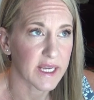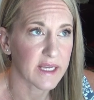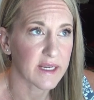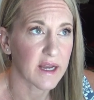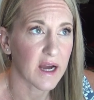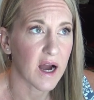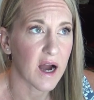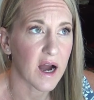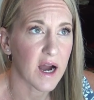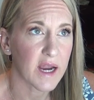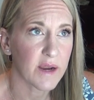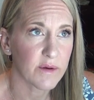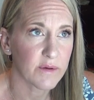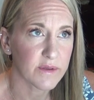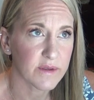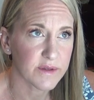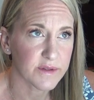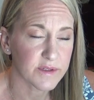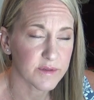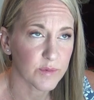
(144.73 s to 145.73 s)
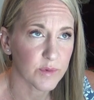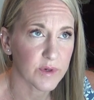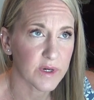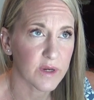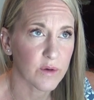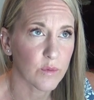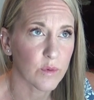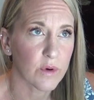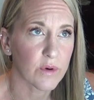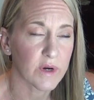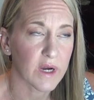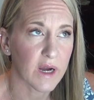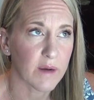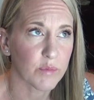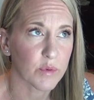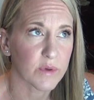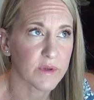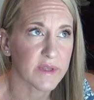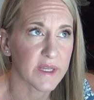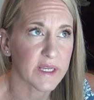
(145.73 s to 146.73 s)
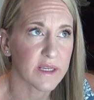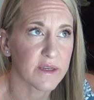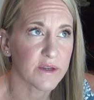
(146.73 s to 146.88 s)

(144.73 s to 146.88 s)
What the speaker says: And I, this morning, woke up with a